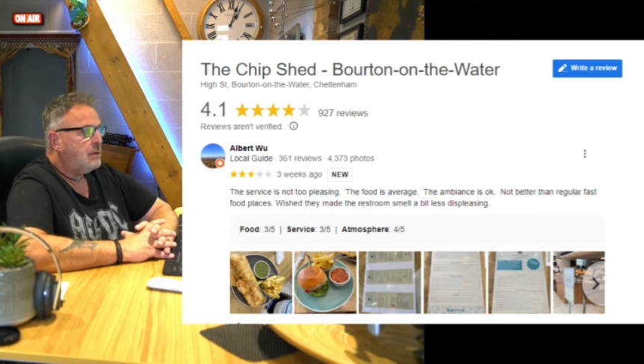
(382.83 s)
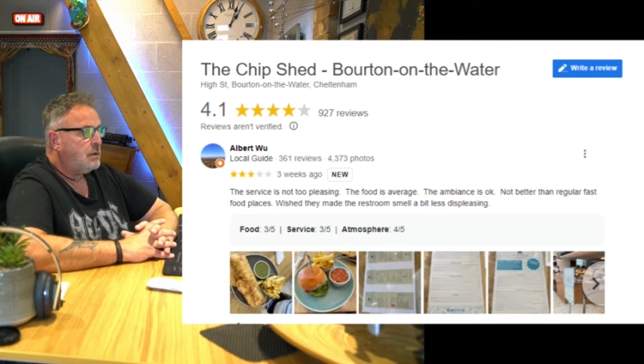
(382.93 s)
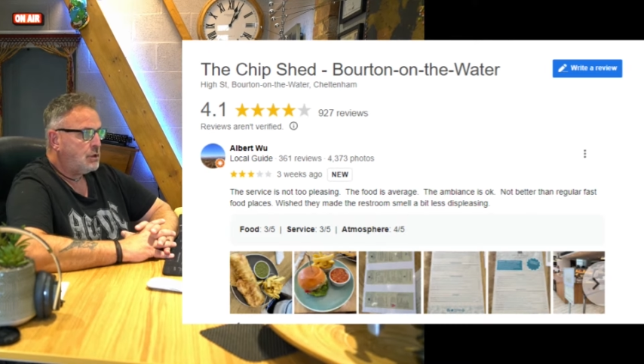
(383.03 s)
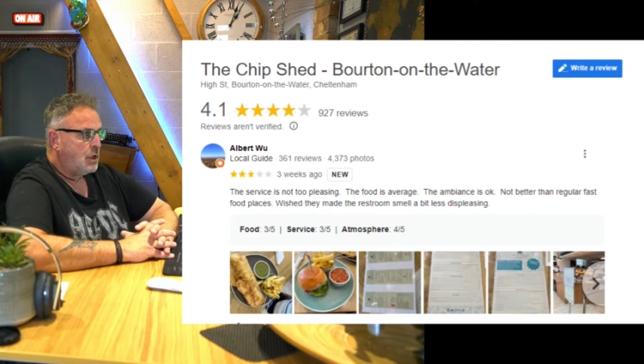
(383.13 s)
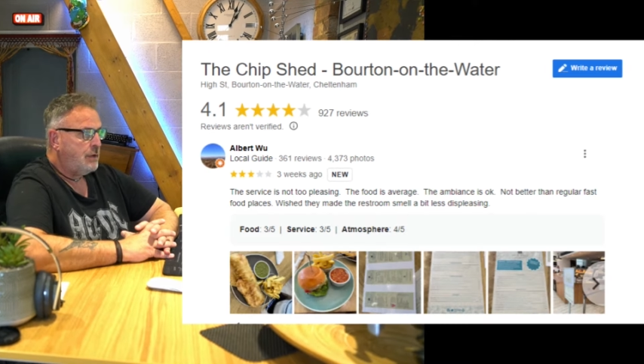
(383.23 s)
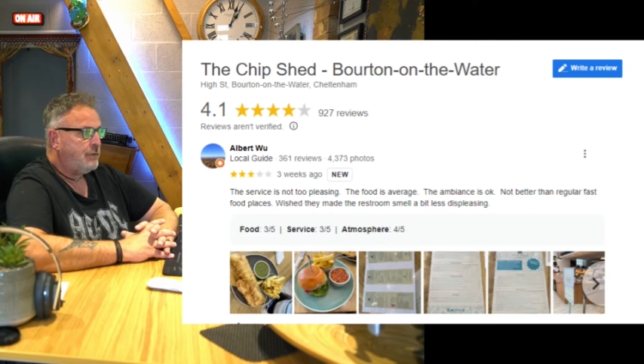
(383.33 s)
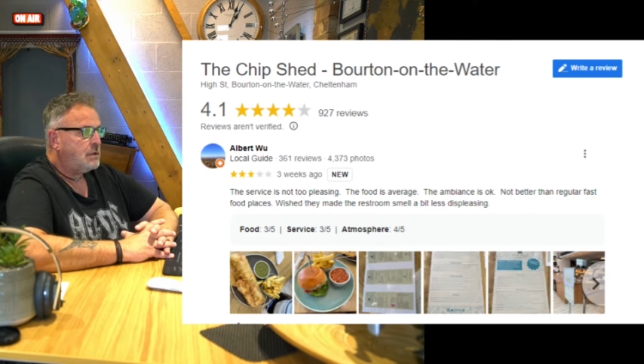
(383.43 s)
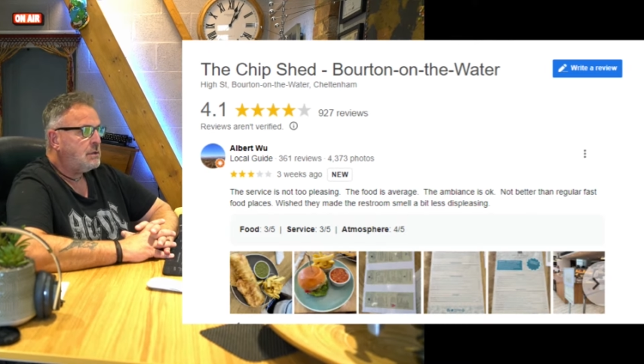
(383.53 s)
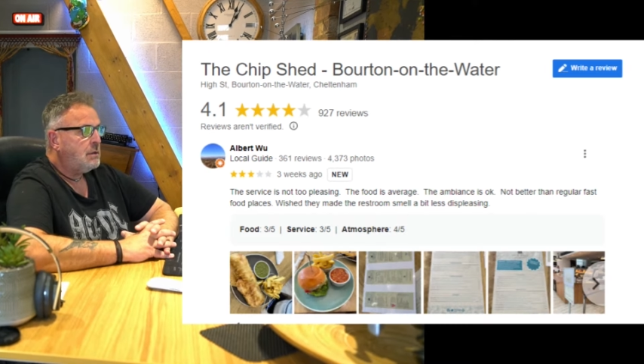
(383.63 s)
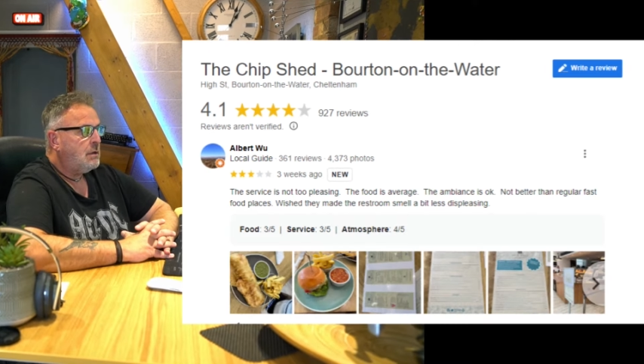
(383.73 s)
The
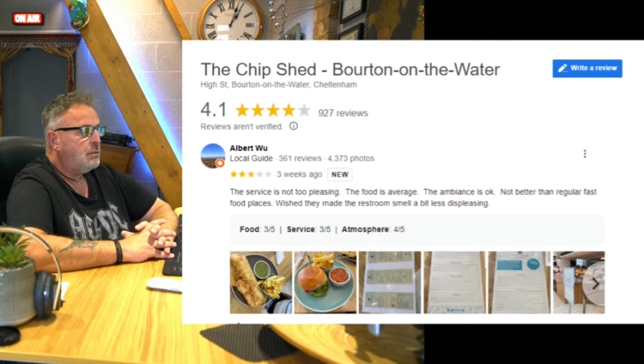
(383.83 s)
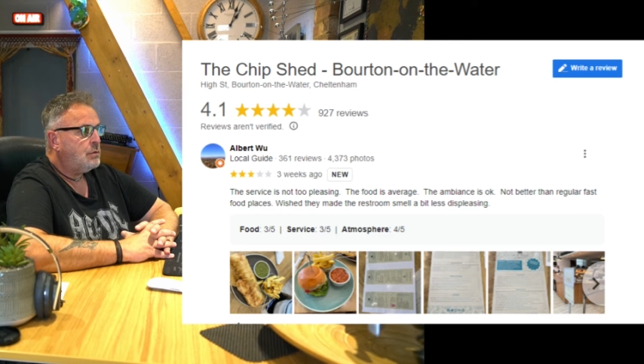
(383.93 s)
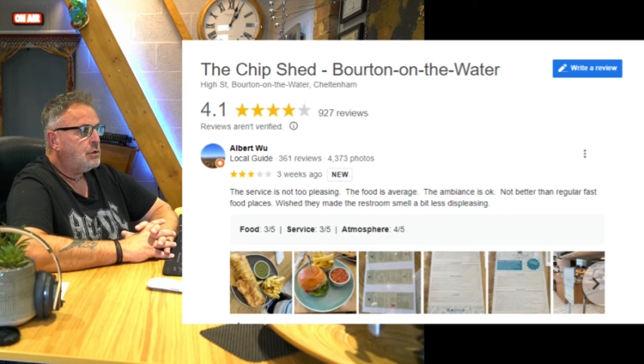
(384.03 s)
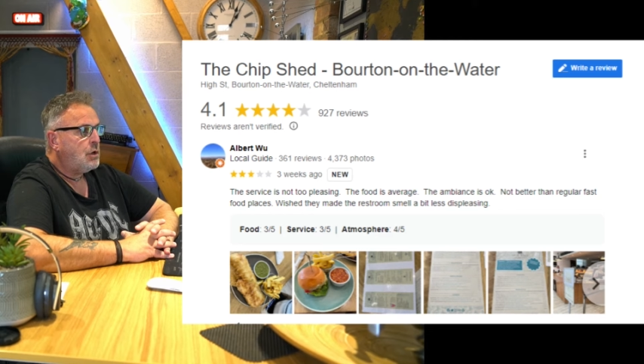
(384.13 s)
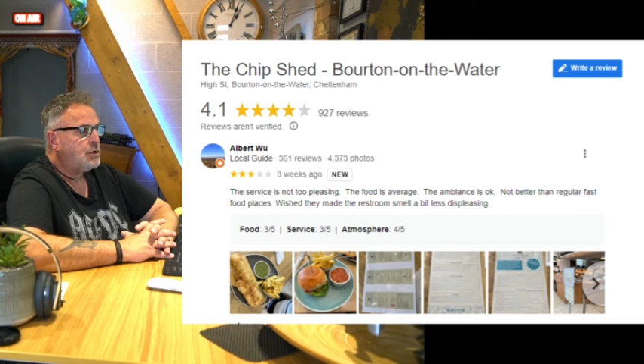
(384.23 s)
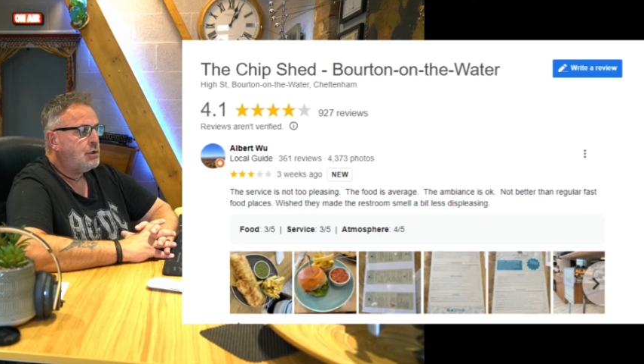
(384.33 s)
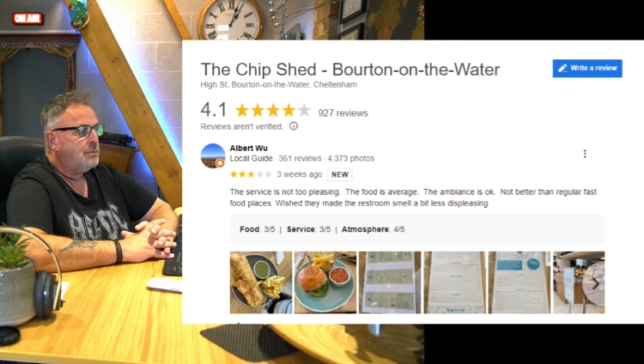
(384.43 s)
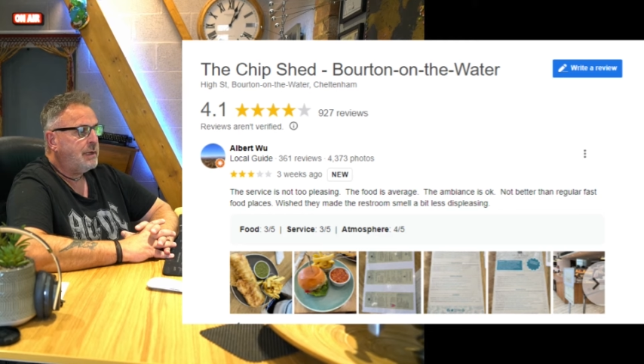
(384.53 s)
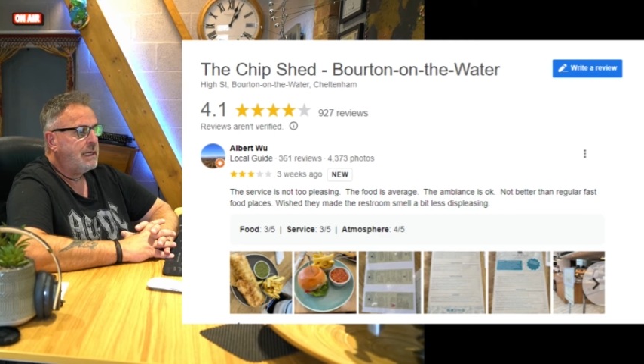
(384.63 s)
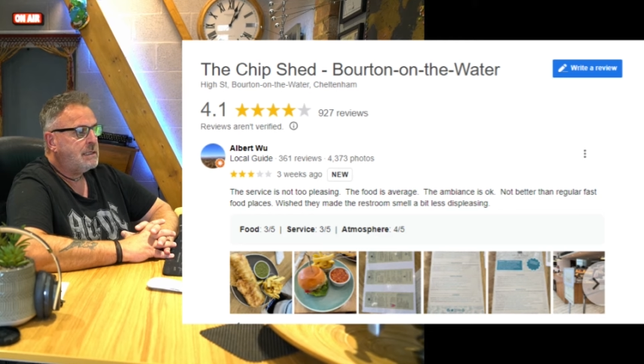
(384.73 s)
service was not too
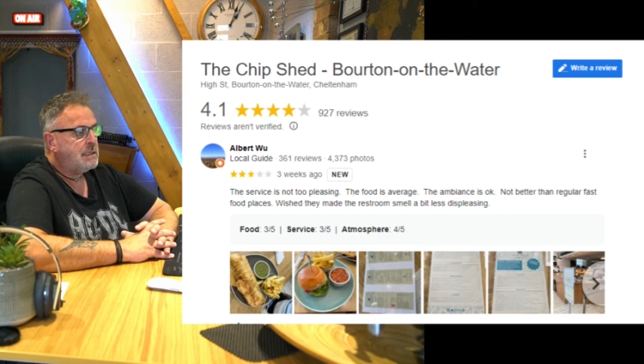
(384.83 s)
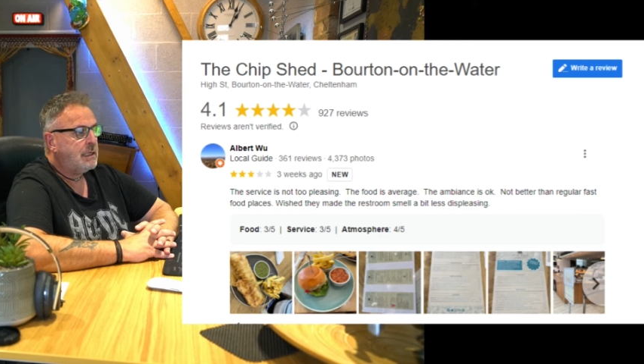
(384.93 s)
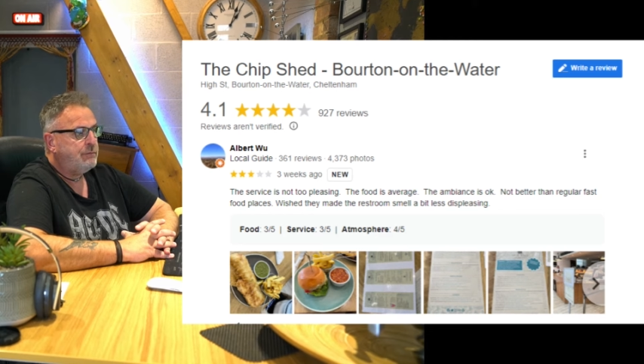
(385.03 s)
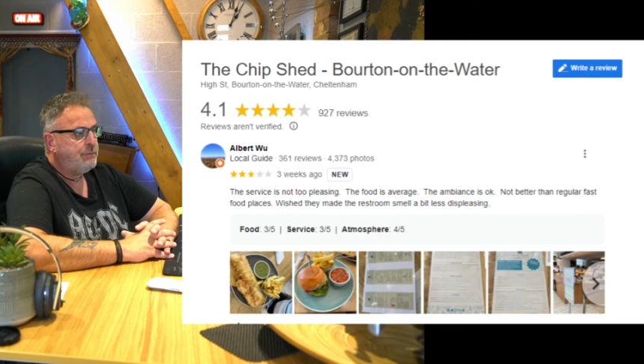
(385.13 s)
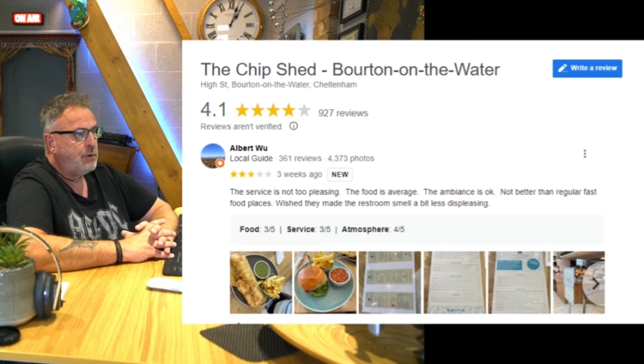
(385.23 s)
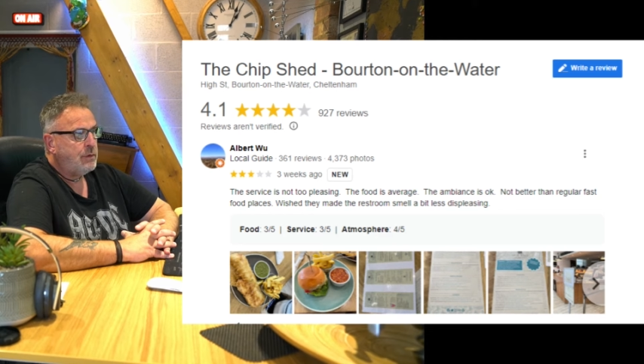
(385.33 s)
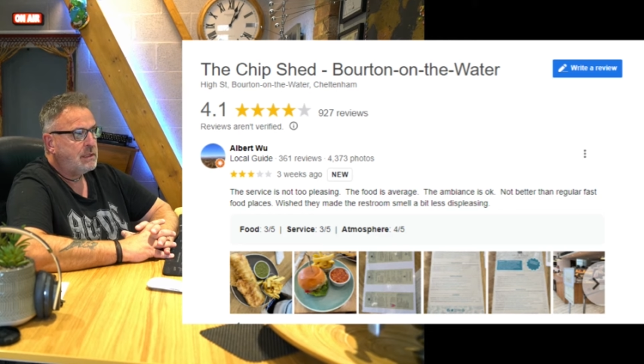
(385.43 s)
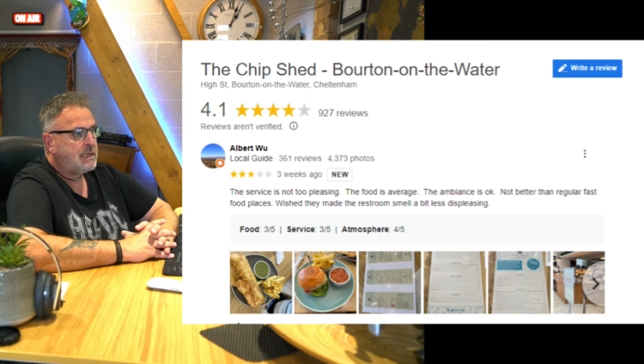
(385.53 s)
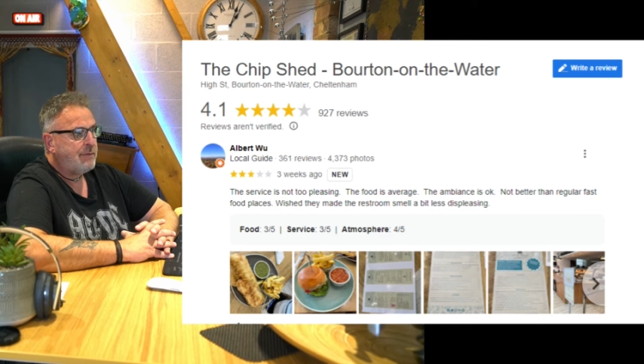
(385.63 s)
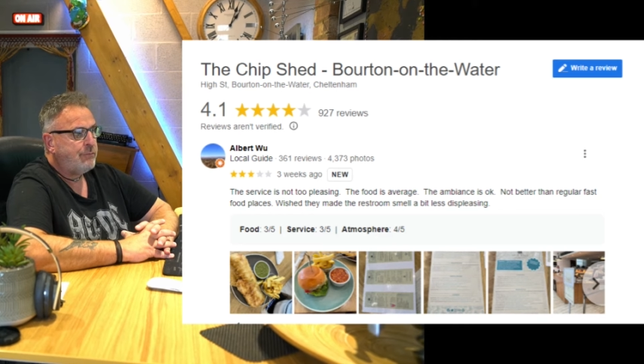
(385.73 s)
pleasing. Food
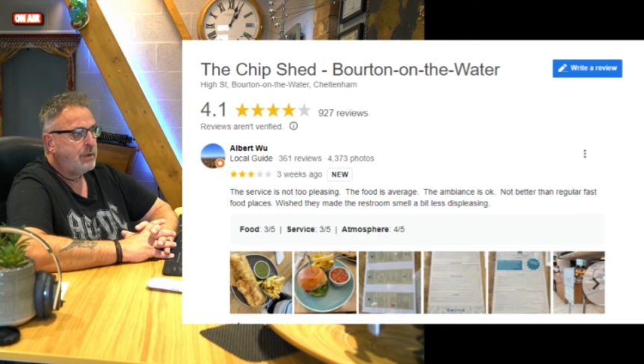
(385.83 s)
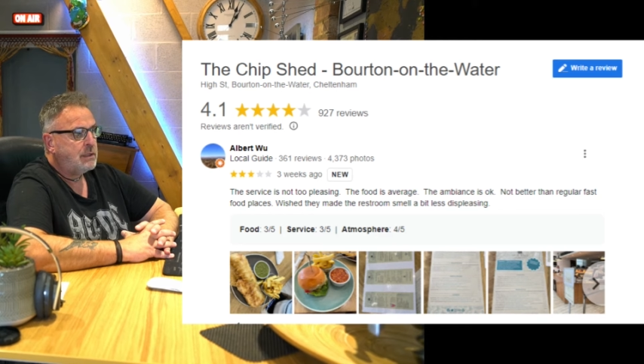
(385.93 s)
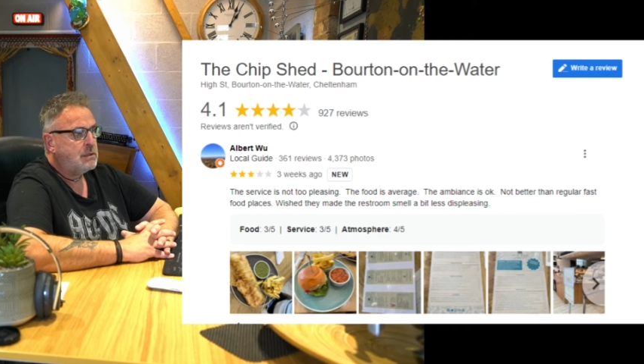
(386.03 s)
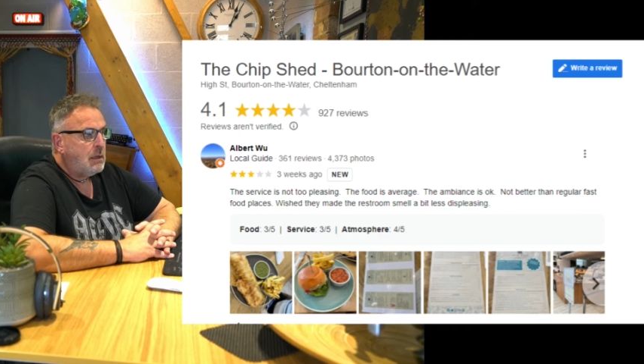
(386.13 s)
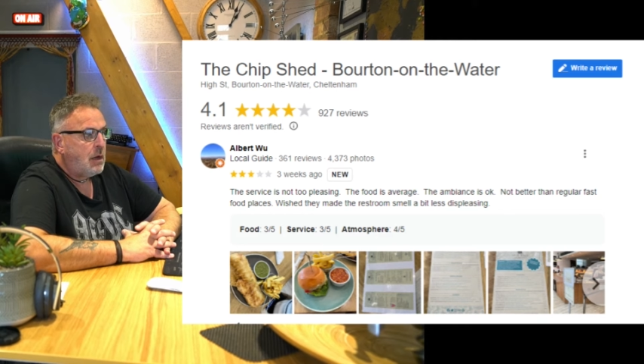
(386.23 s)
is average.